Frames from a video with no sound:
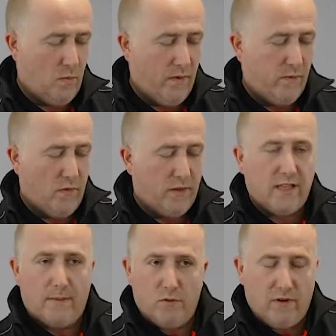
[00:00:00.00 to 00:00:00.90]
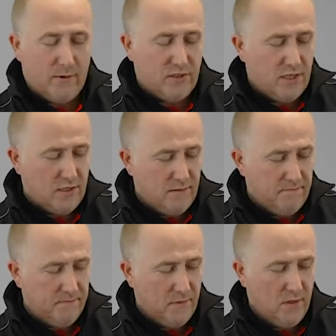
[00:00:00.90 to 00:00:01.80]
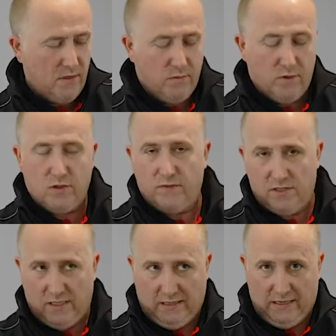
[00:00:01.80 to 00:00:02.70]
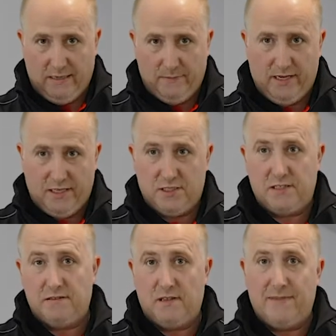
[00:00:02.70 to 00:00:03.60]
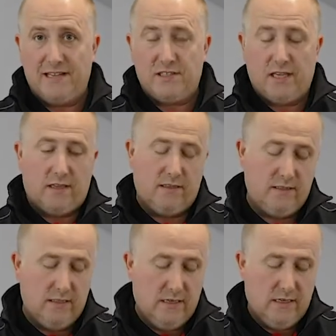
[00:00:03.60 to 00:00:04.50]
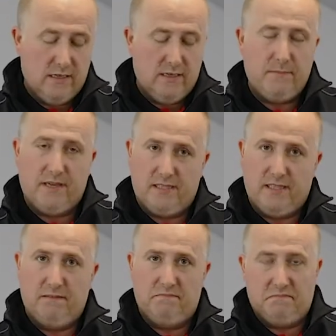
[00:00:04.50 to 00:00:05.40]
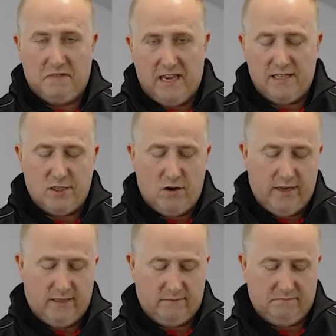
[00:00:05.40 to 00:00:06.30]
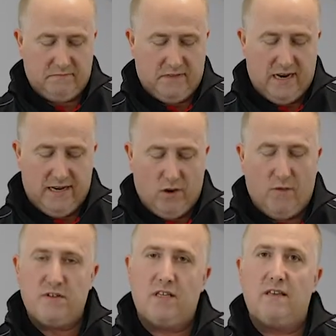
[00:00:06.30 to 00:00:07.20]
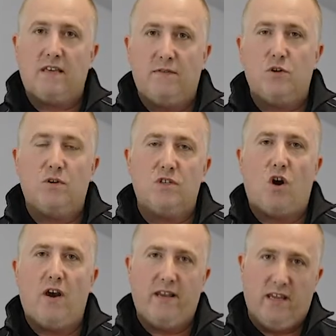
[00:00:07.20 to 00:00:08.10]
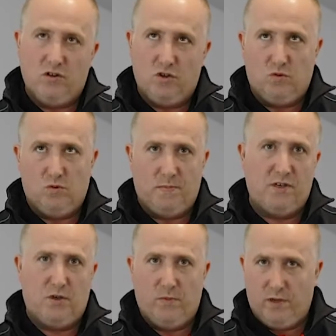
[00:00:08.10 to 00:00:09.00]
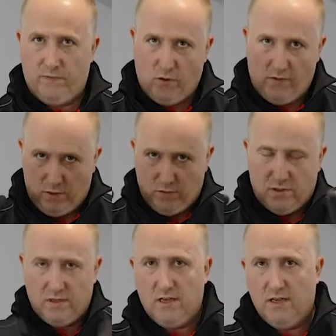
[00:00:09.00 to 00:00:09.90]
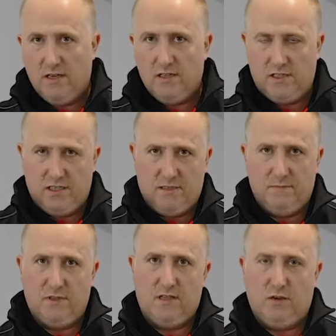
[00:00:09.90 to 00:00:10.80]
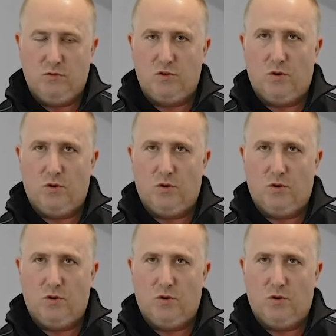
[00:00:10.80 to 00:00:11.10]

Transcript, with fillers: we've got the double rubber system, which obviously eliminates the mastic, makes it airtight, and it obviously gives you a tidy install, especially when you've got those systems and those